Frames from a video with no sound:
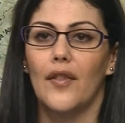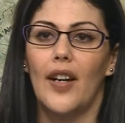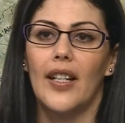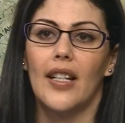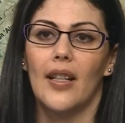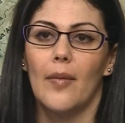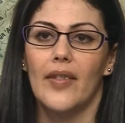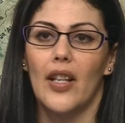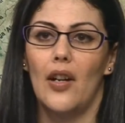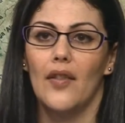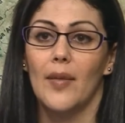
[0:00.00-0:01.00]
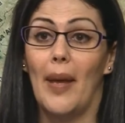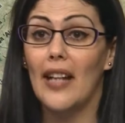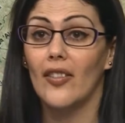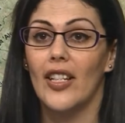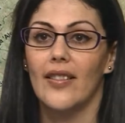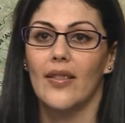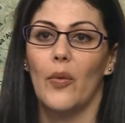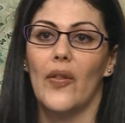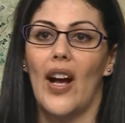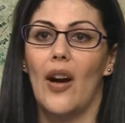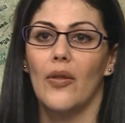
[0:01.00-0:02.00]
finding themselves bankless,
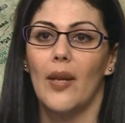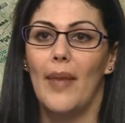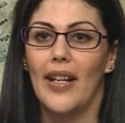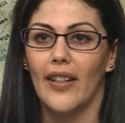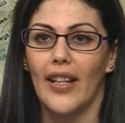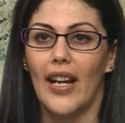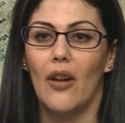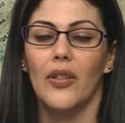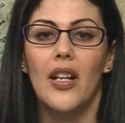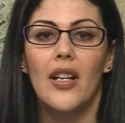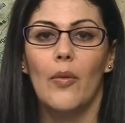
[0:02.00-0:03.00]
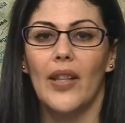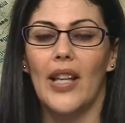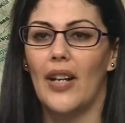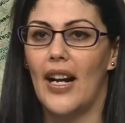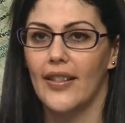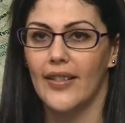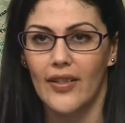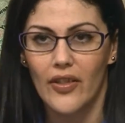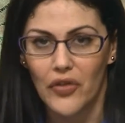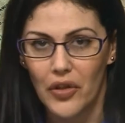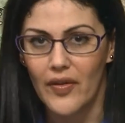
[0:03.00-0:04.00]
without a bank account, without access
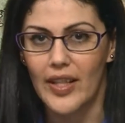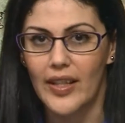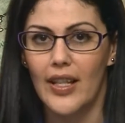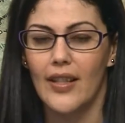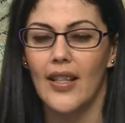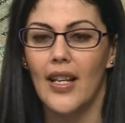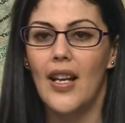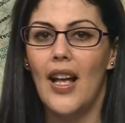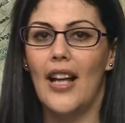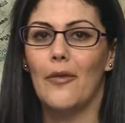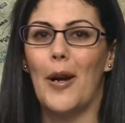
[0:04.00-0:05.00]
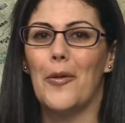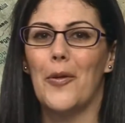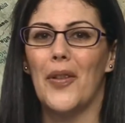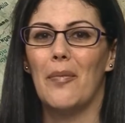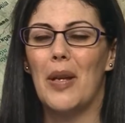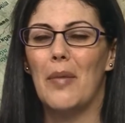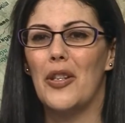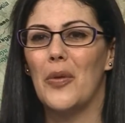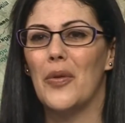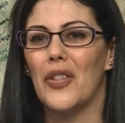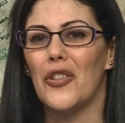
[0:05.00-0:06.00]
to services. And rather than maybe
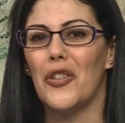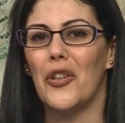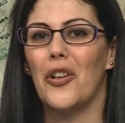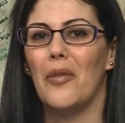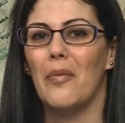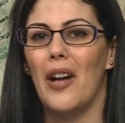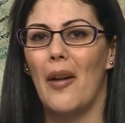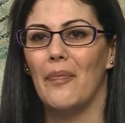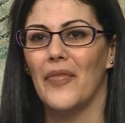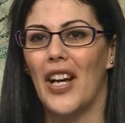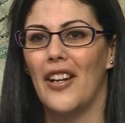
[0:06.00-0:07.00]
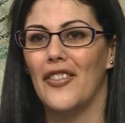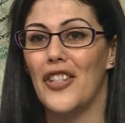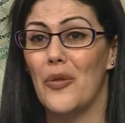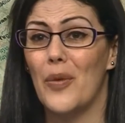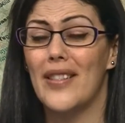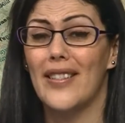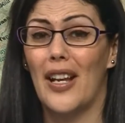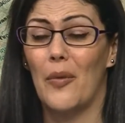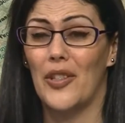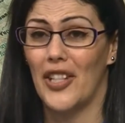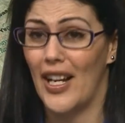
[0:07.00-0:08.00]
use the term de-risking,
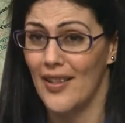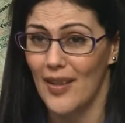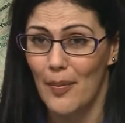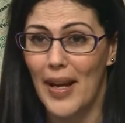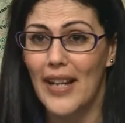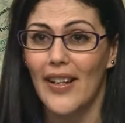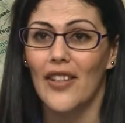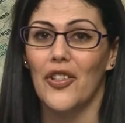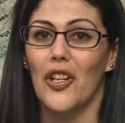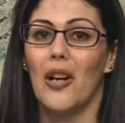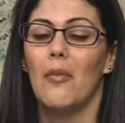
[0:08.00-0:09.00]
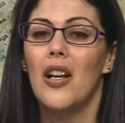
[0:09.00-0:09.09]
which again is a banking term,